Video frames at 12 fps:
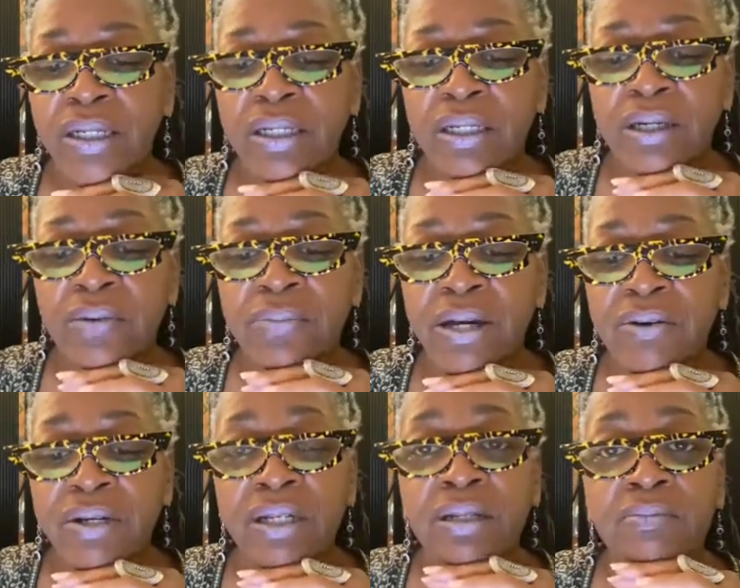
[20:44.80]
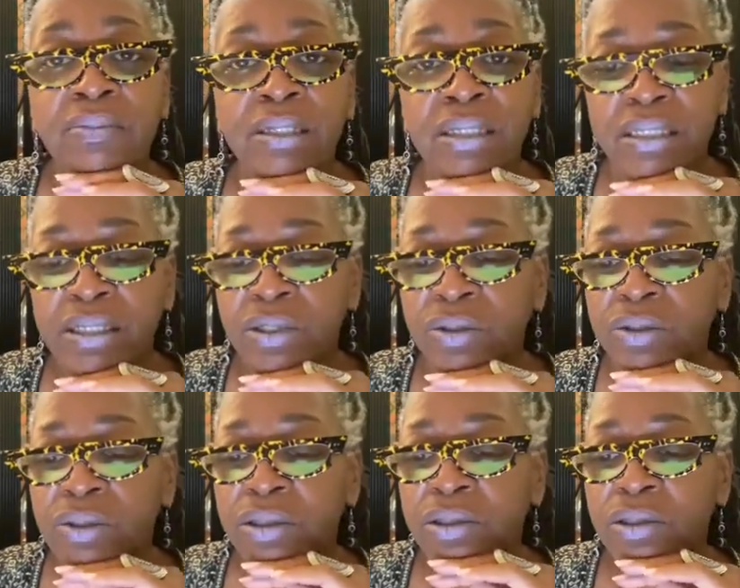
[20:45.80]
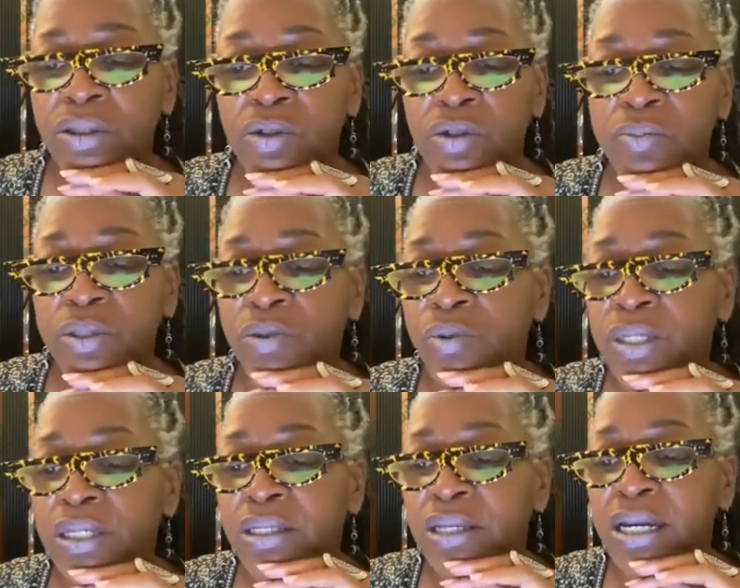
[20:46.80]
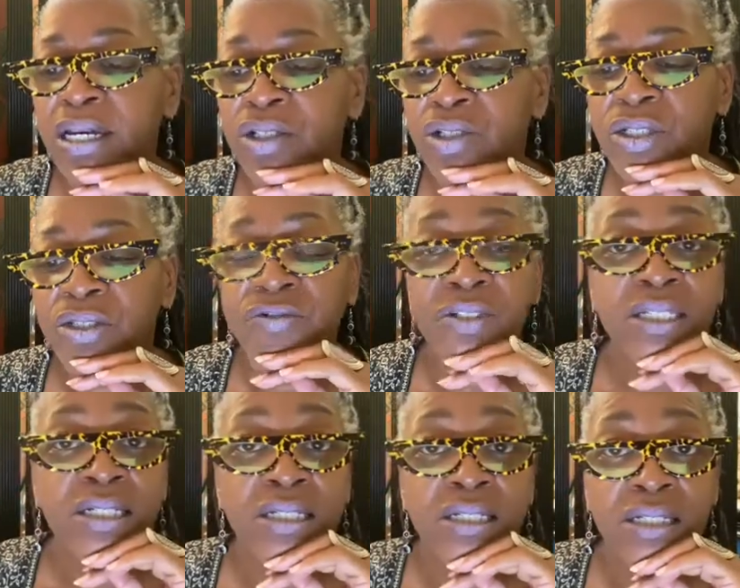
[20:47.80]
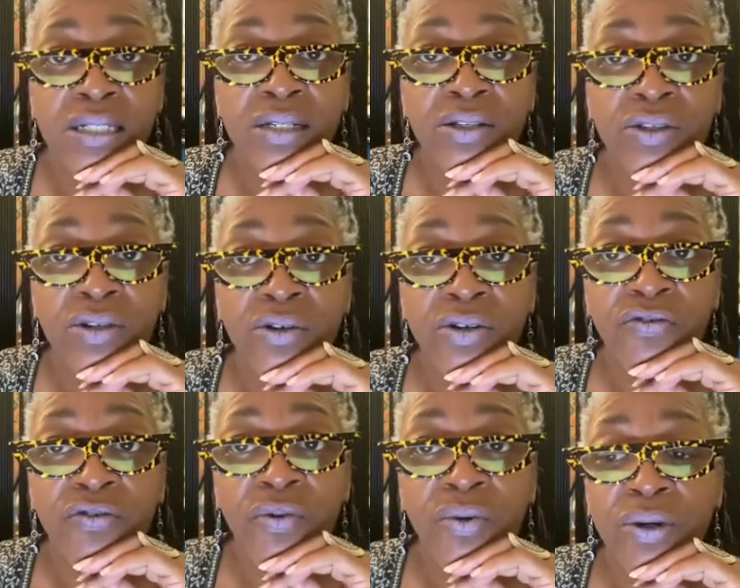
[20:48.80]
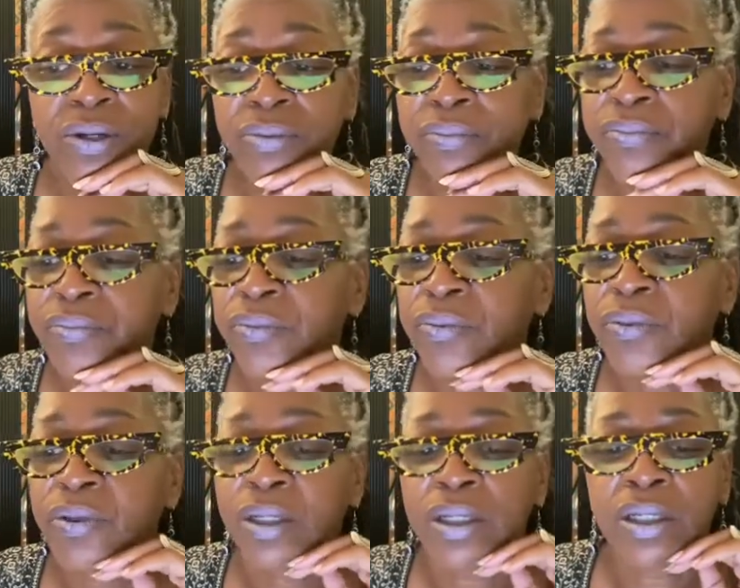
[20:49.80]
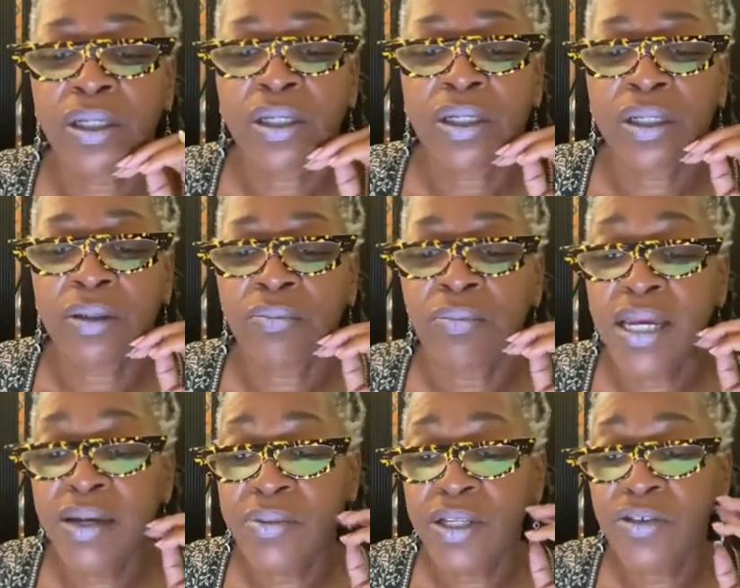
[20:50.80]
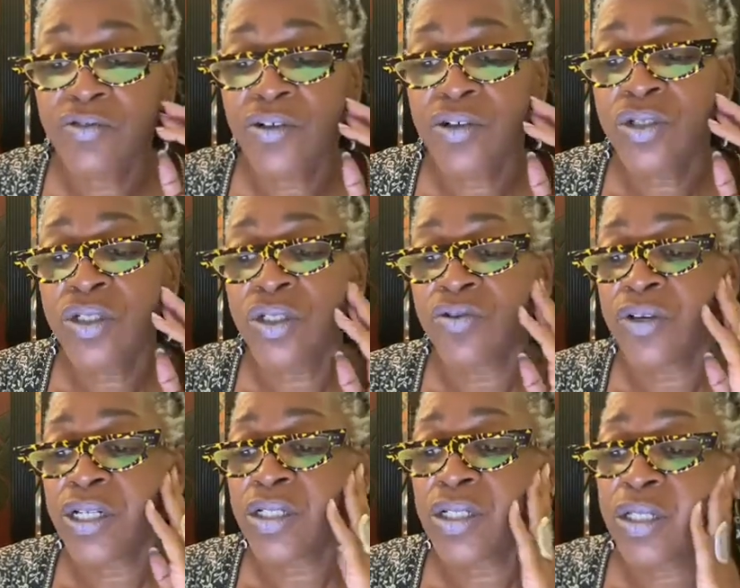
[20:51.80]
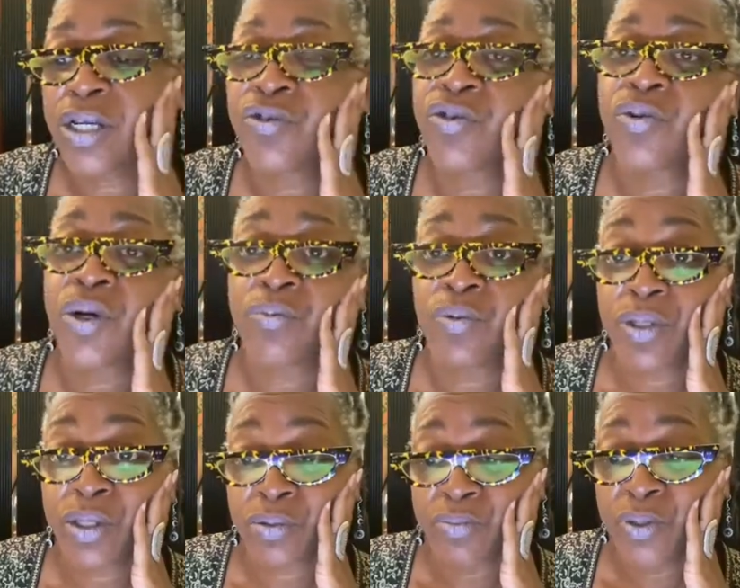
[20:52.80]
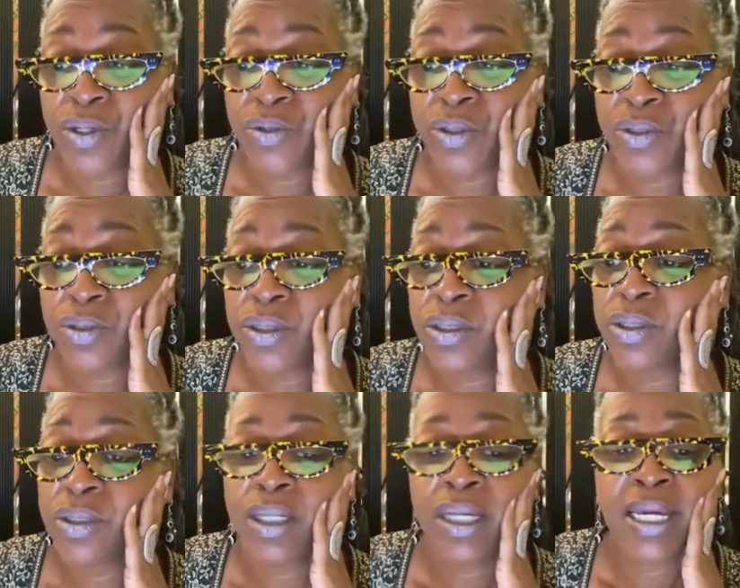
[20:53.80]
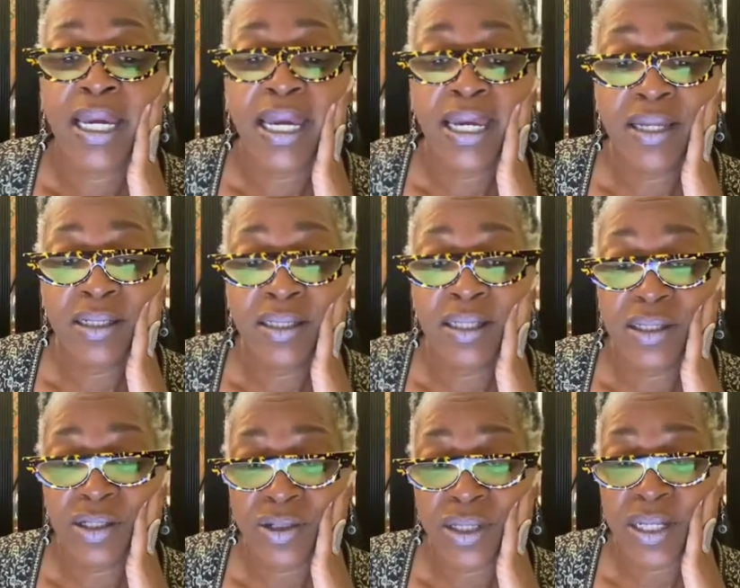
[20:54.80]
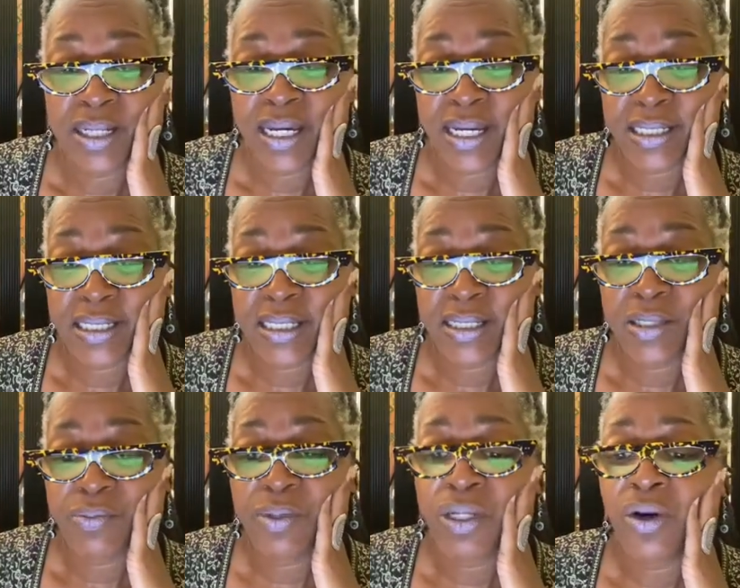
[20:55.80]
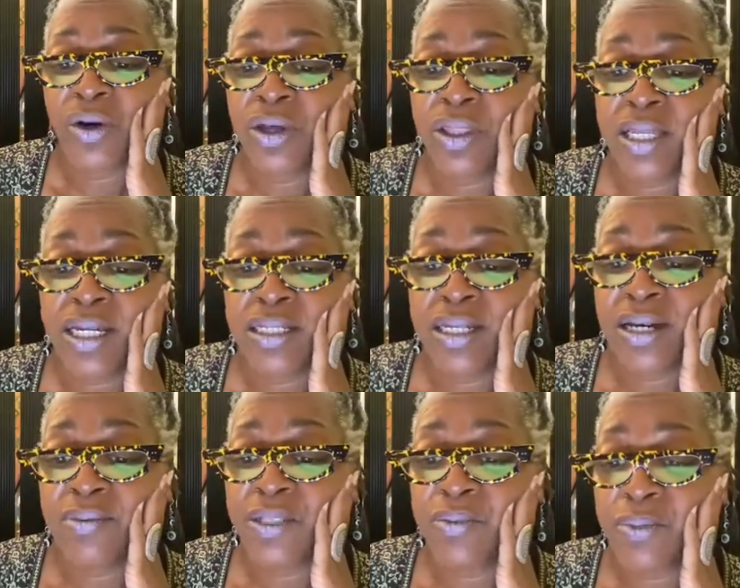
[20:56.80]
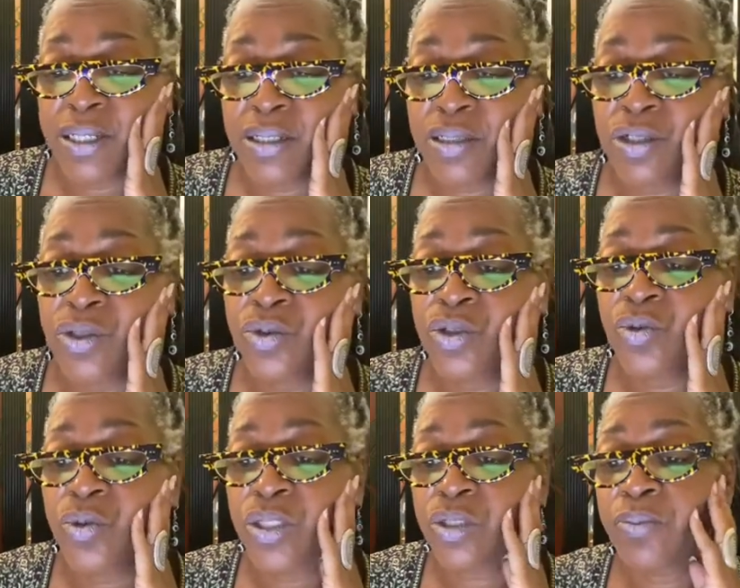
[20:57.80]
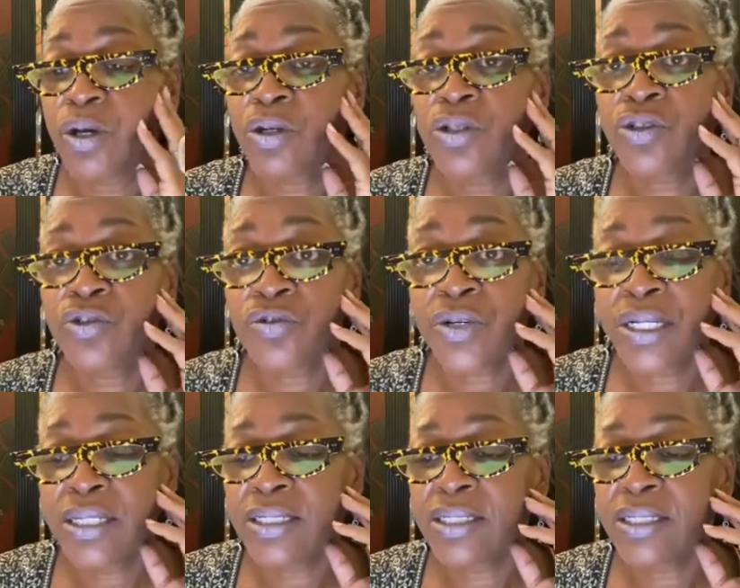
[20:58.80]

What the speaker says: American millennials, those between the ages of 16 and 34, may be the first generation that grew up with computers and internet access, but all that time spent glued to a small screen